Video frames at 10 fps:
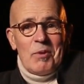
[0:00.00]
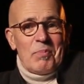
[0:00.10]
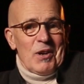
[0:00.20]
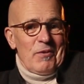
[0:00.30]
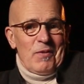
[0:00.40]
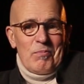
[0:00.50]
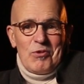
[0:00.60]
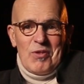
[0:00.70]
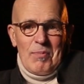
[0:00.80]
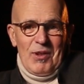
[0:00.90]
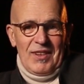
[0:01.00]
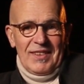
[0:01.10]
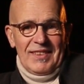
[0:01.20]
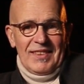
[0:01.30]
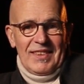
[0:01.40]
apart from
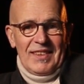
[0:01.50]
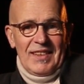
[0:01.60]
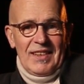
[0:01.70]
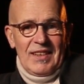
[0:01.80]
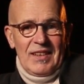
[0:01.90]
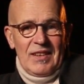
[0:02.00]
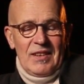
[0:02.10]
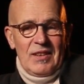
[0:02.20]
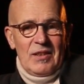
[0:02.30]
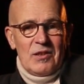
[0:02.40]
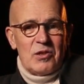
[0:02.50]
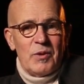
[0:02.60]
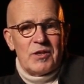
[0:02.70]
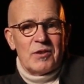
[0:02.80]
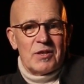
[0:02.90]
trouble.
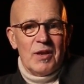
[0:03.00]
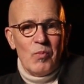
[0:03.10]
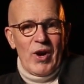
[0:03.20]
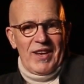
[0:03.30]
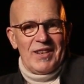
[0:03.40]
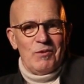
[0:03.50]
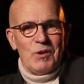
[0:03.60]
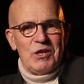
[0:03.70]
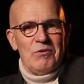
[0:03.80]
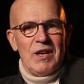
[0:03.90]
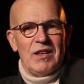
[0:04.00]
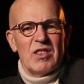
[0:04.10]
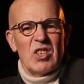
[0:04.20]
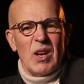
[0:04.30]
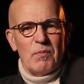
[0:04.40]
So is there some way in which you need
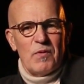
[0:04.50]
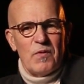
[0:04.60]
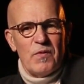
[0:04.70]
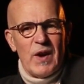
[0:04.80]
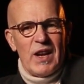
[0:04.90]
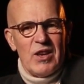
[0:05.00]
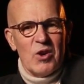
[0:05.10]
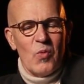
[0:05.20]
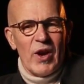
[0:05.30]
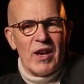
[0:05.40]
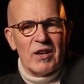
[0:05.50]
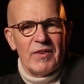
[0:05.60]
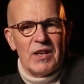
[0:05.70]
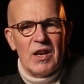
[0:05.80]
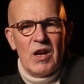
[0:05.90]
to stop fighting your way out
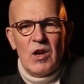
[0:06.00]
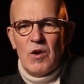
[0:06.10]
of it,